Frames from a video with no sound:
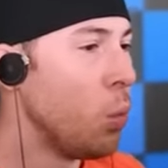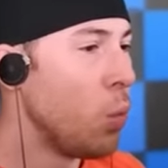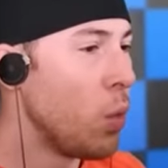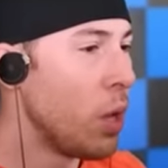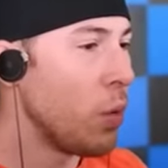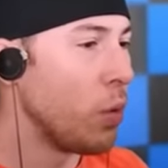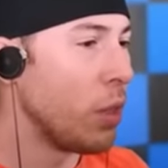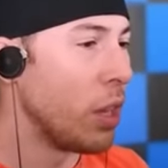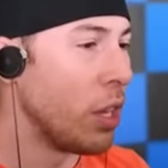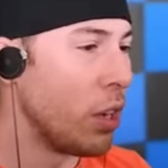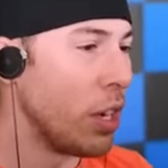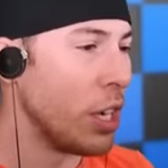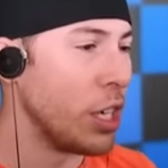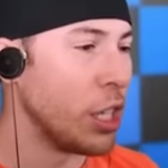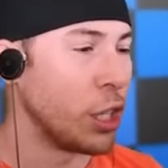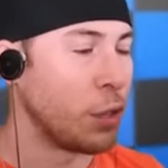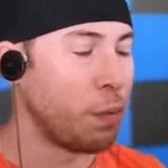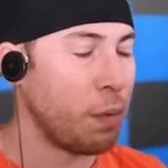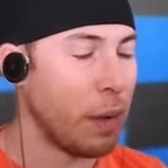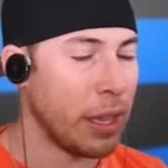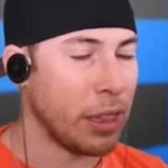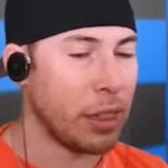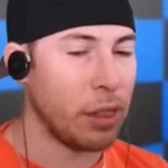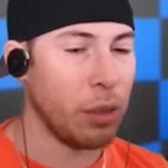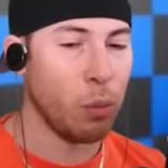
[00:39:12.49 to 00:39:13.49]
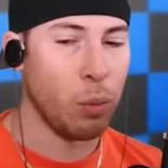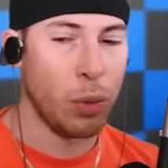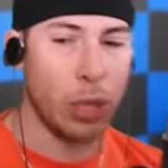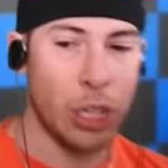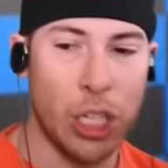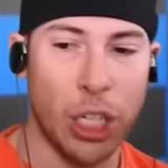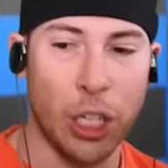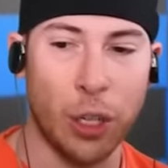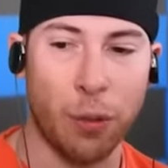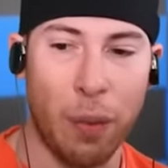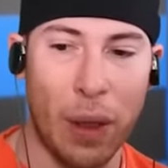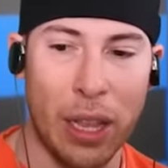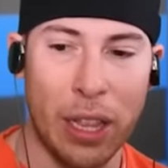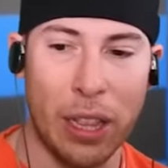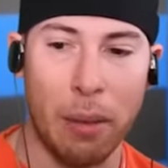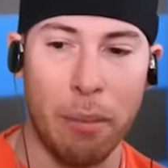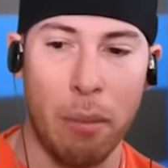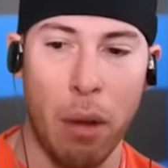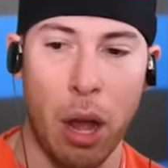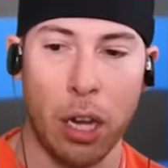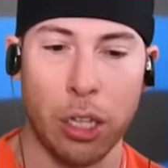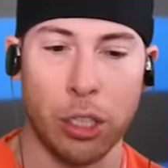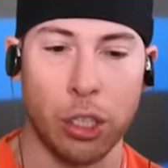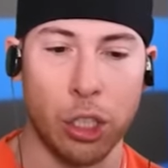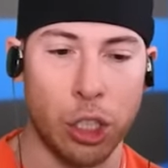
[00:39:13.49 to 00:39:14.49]
We literally just fed... We just fed the
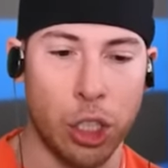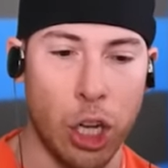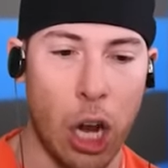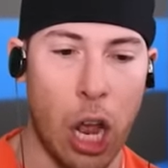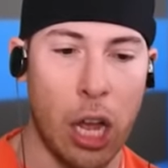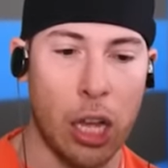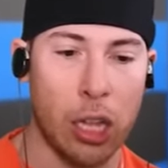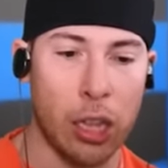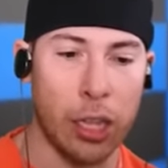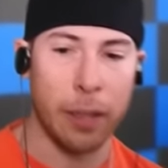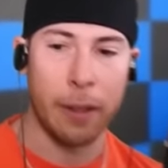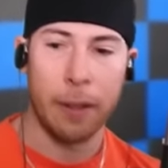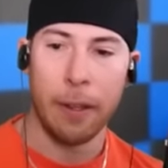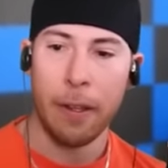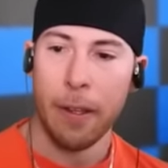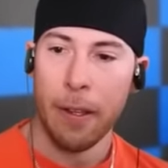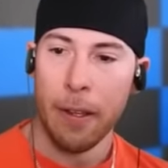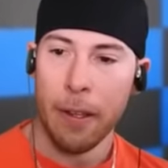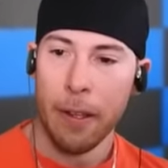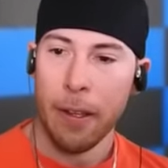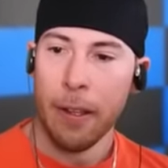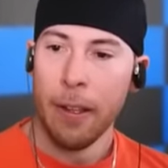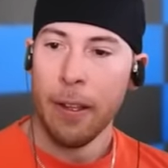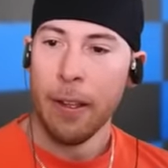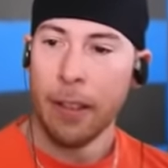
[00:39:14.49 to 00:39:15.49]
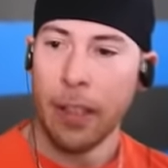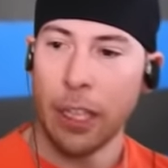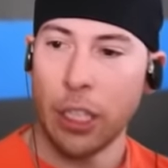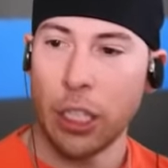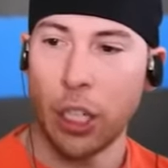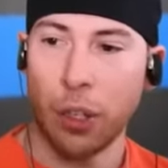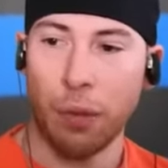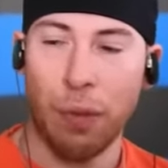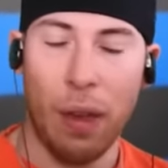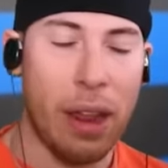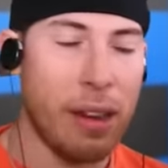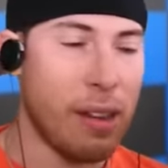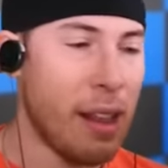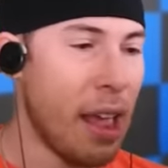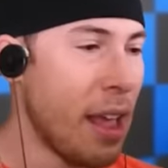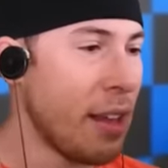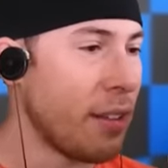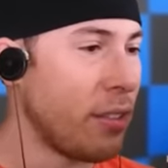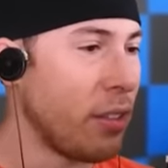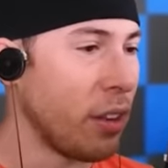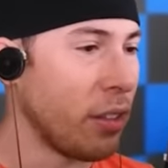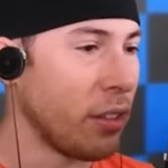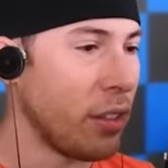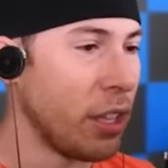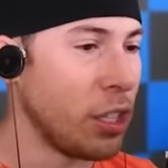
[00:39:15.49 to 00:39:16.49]
monster chocolate. This is
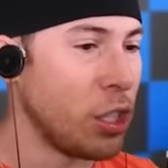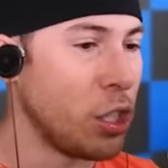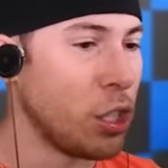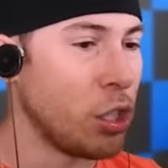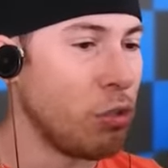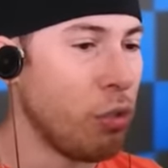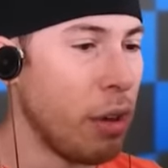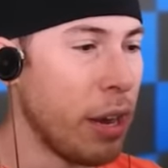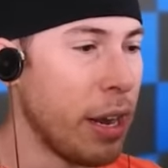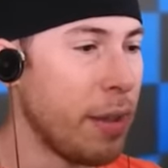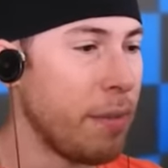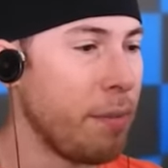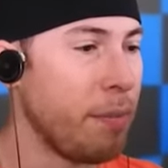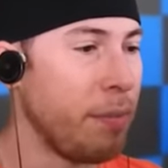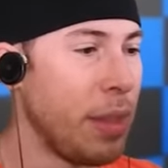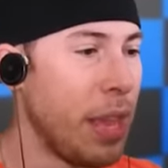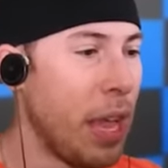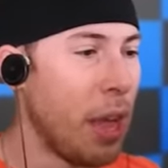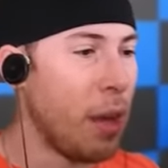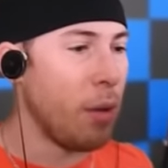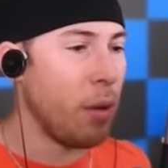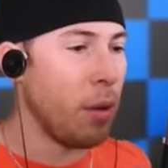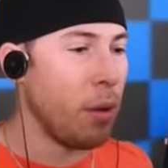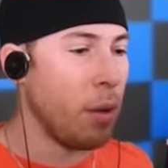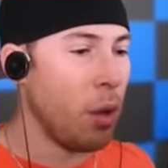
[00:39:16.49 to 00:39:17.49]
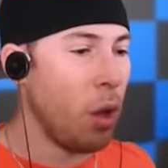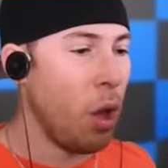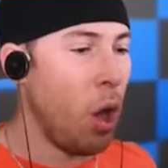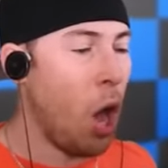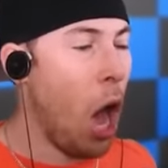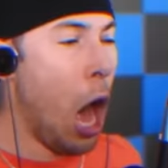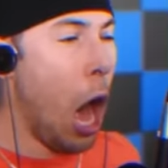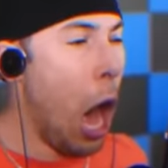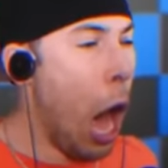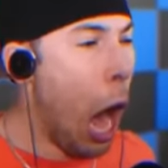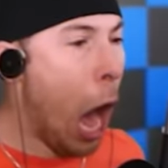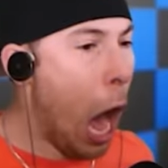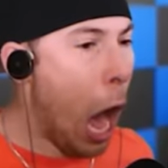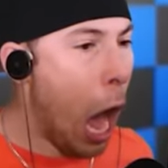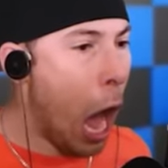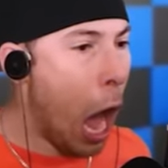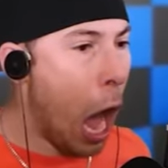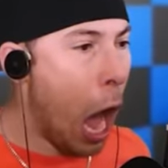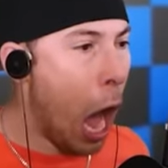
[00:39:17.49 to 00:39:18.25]
fantastic. This is great. Now, oh!